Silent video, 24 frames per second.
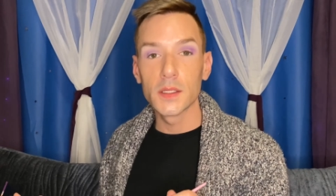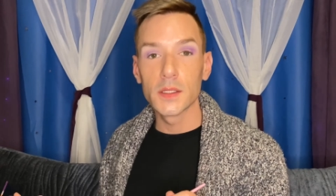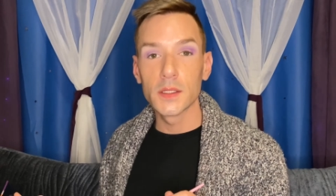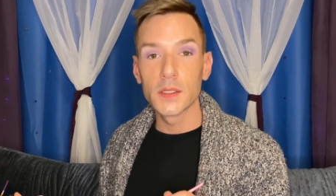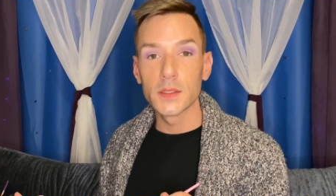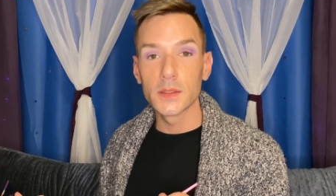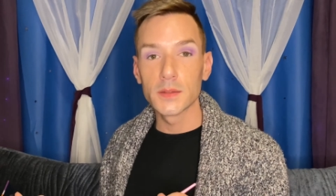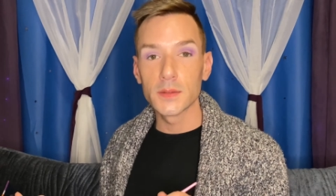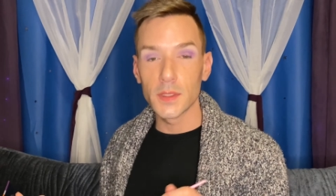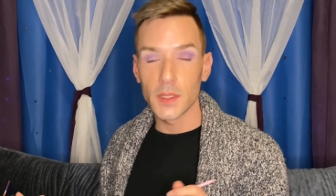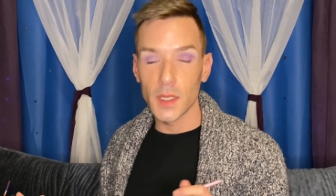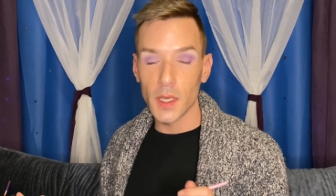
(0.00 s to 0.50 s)

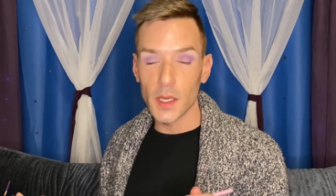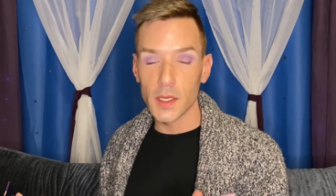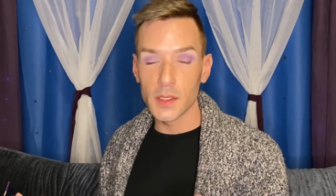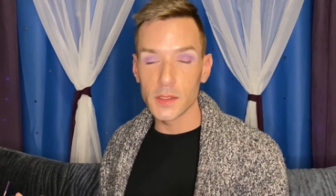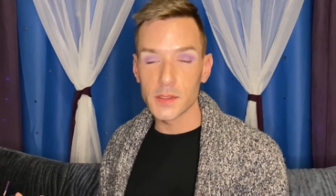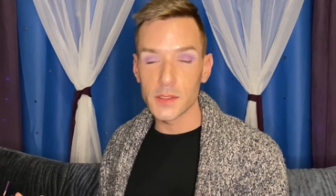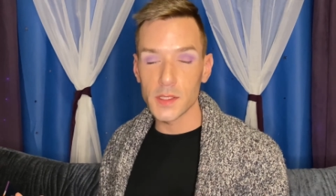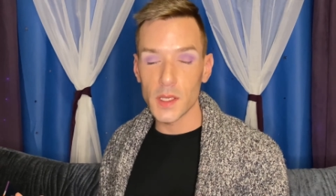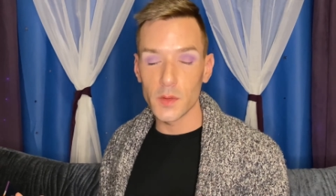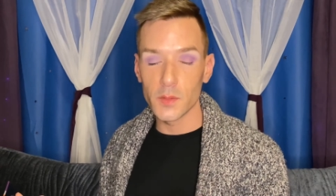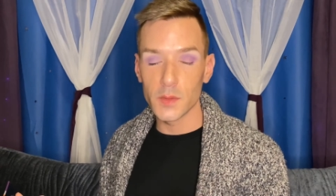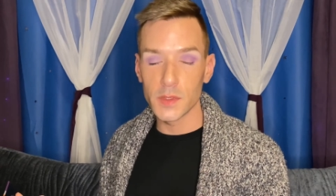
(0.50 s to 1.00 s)
Yes, I
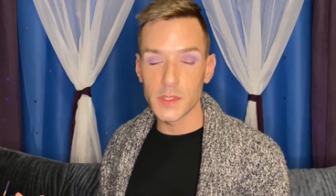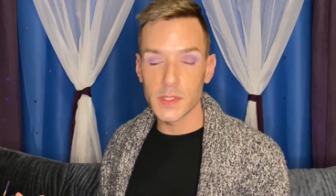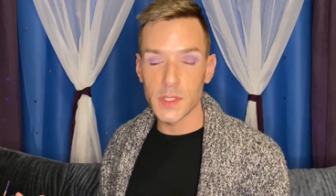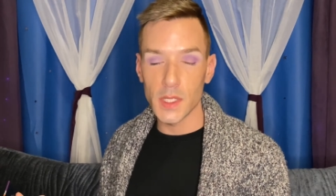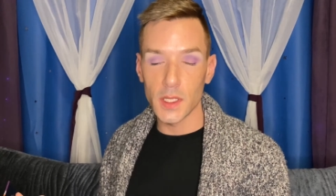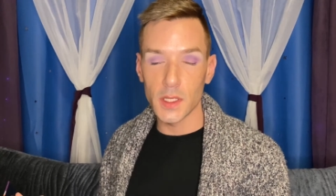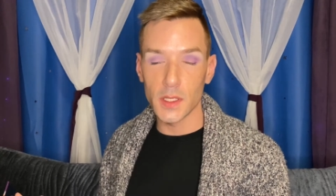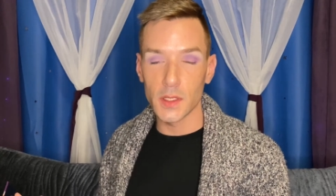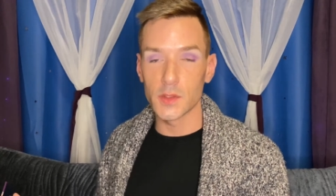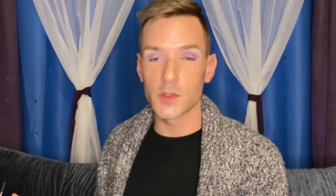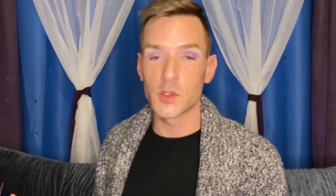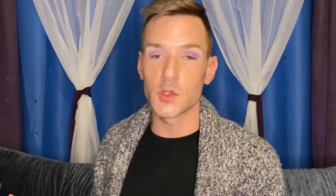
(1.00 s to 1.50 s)
was dating
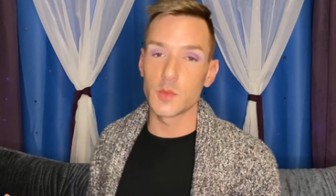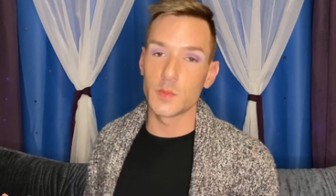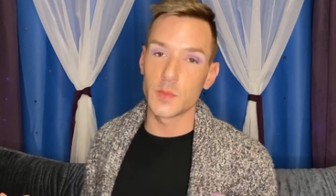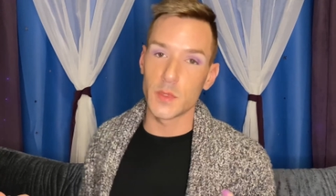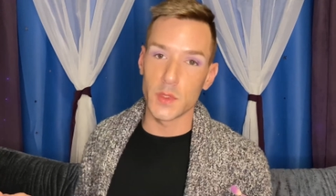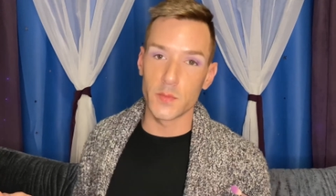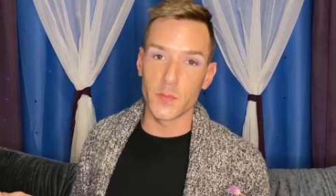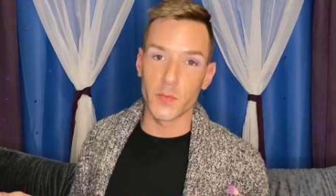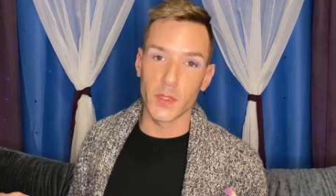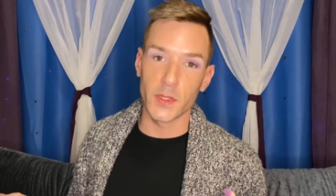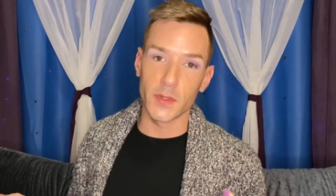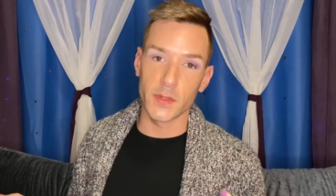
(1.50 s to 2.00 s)
2 people
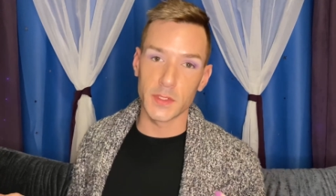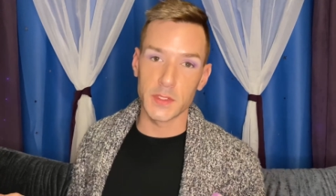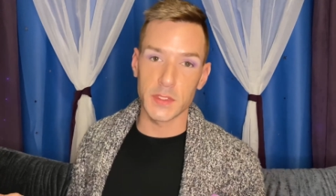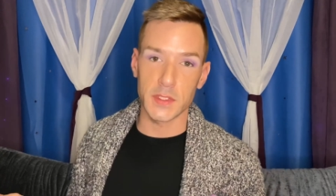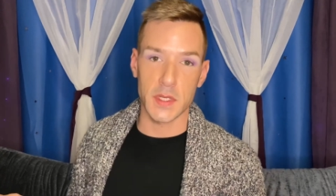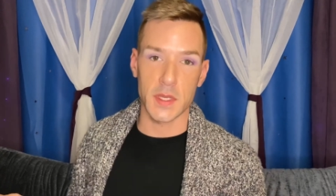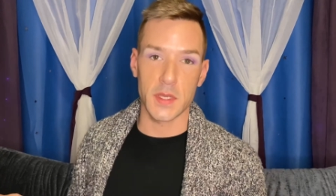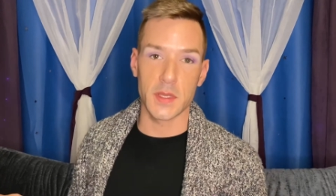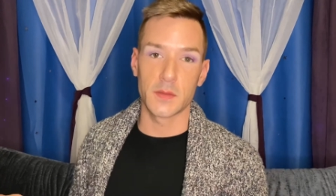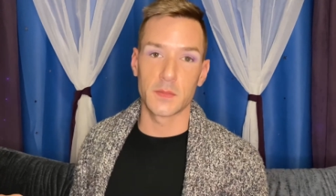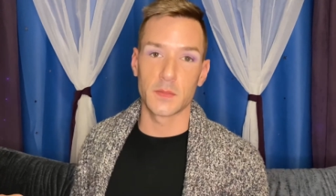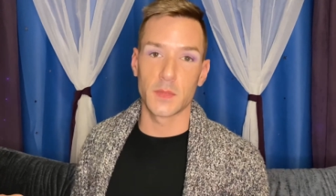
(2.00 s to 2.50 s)
at the
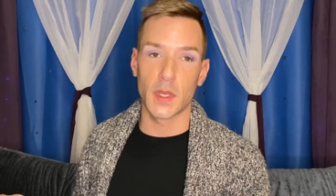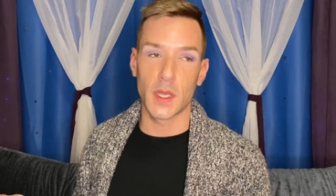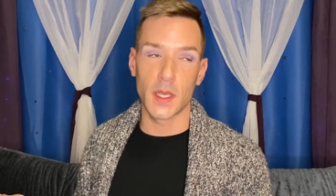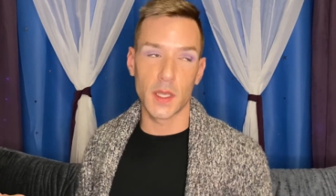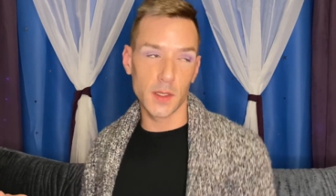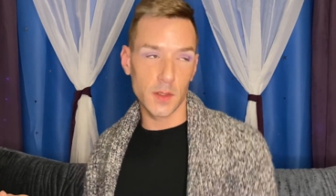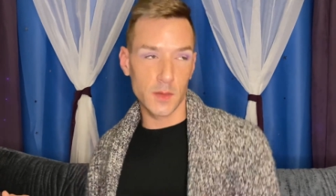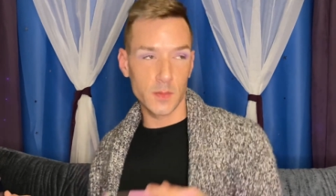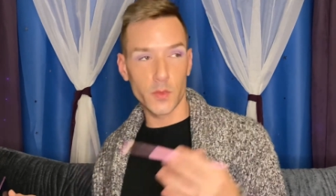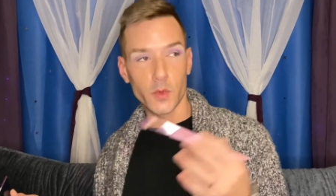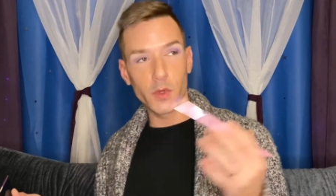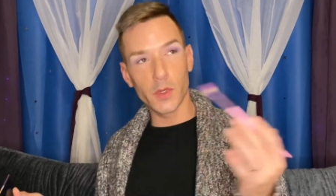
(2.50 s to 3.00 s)
time. I had a
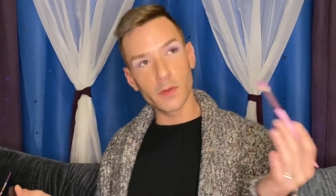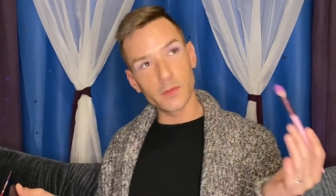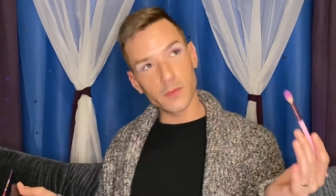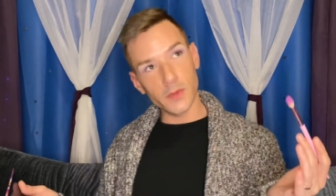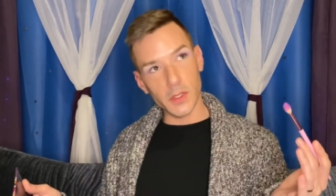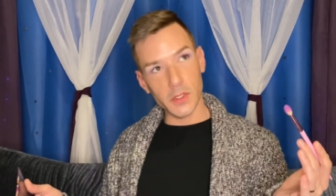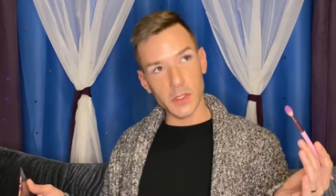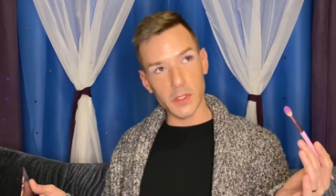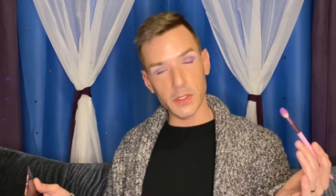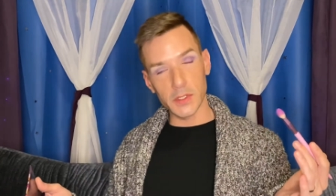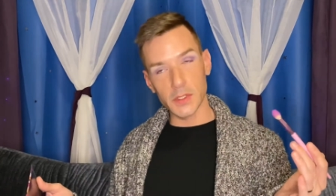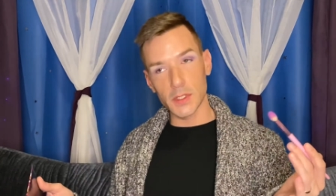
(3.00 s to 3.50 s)

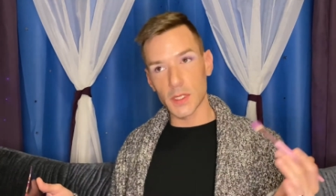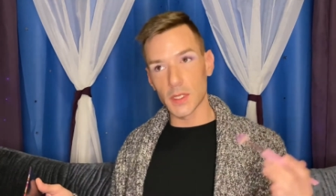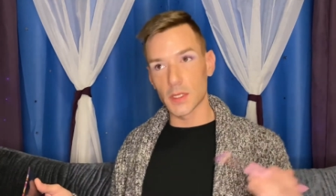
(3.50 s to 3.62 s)
boyfriend and a